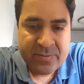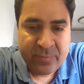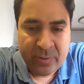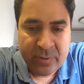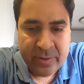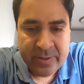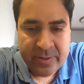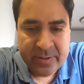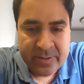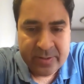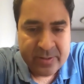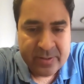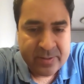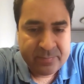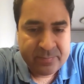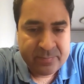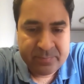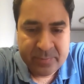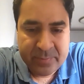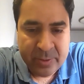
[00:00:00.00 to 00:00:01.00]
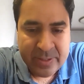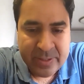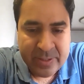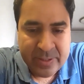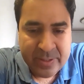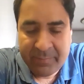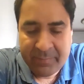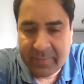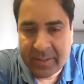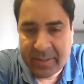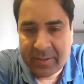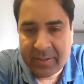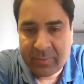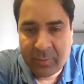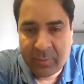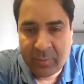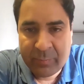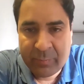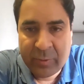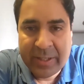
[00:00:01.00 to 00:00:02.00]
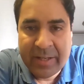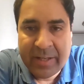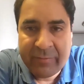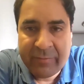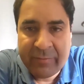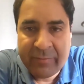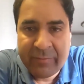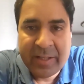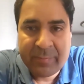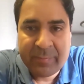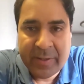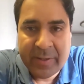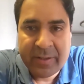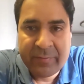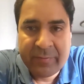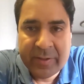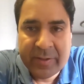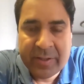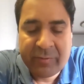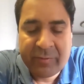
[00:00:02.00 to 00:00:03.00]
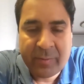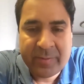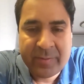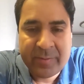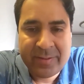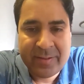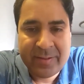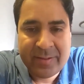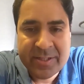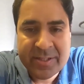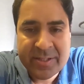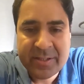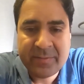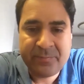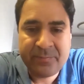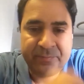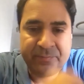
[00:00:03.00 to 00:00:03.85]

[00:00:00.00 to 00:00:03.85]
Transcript: for your time, and hopefully everybody's benefited from this session.